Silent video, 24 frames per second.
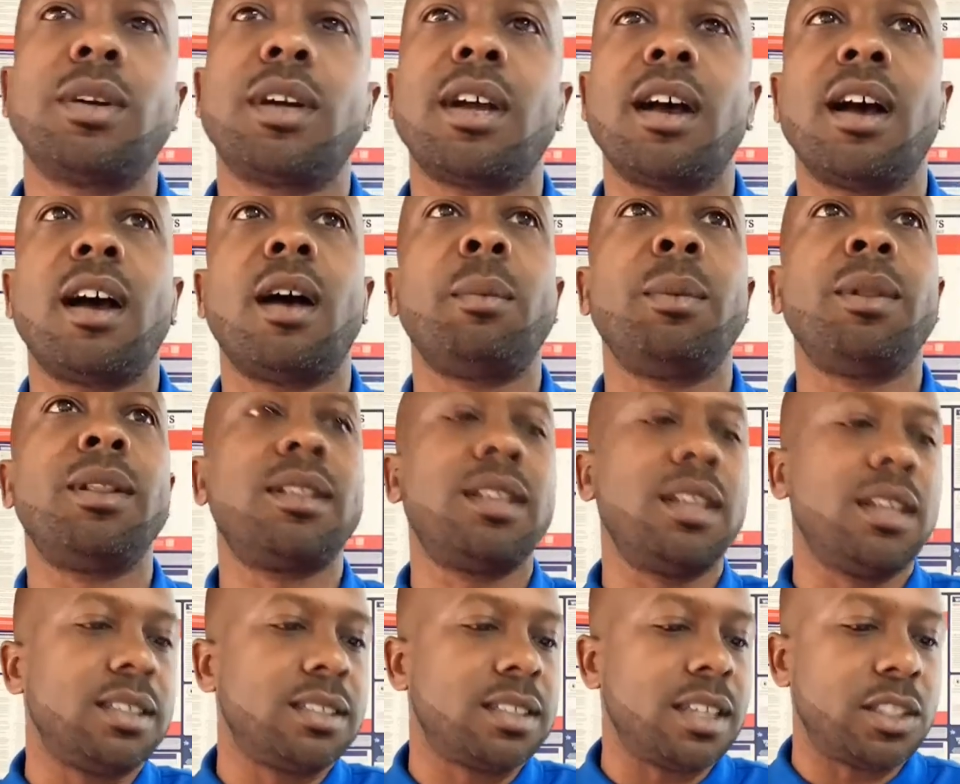the
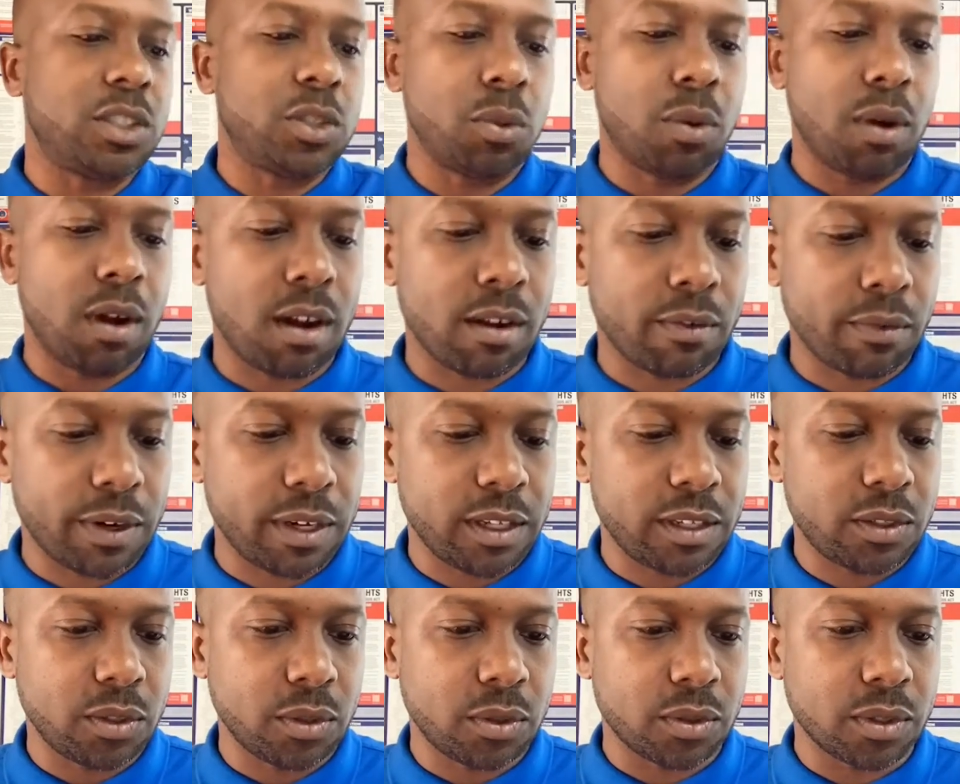common things that you
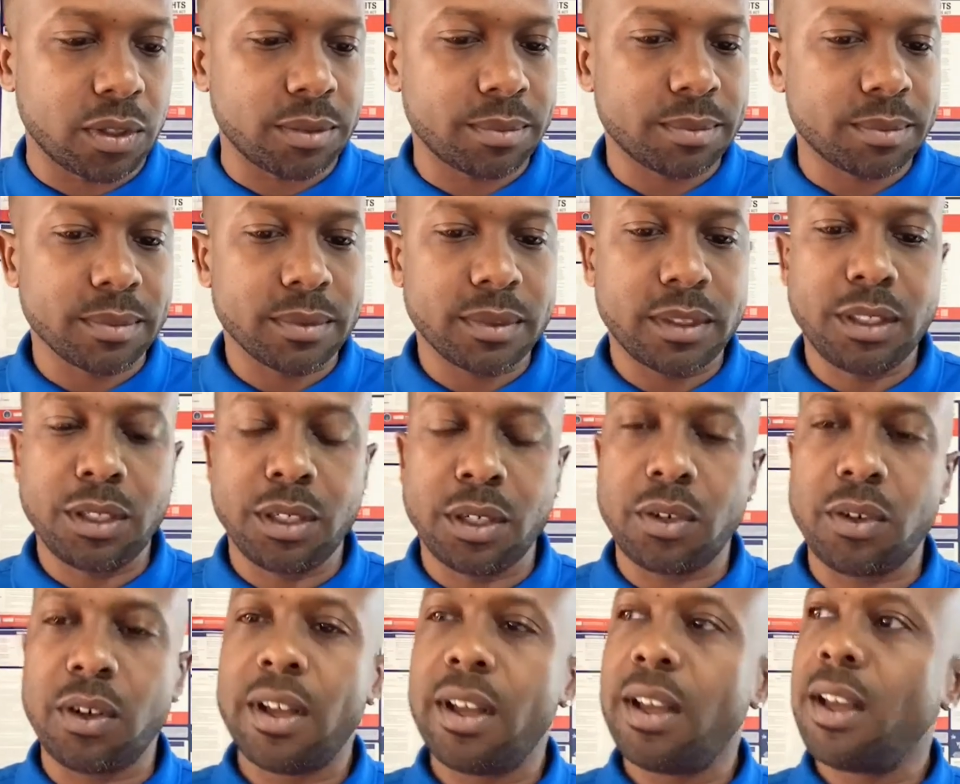already doing,
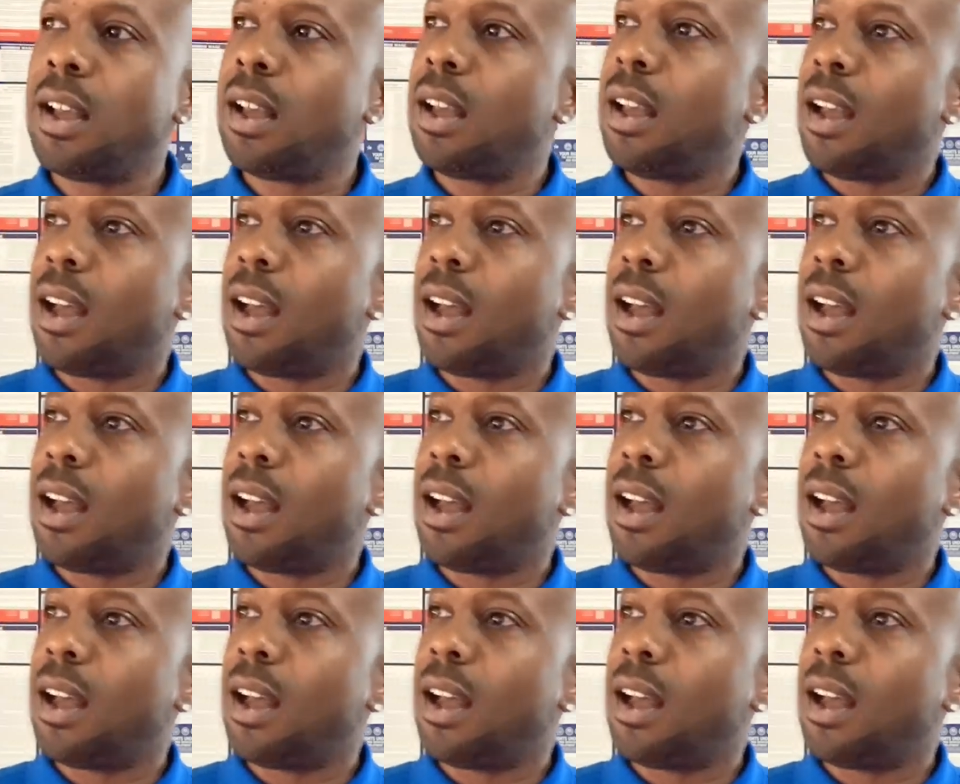you know?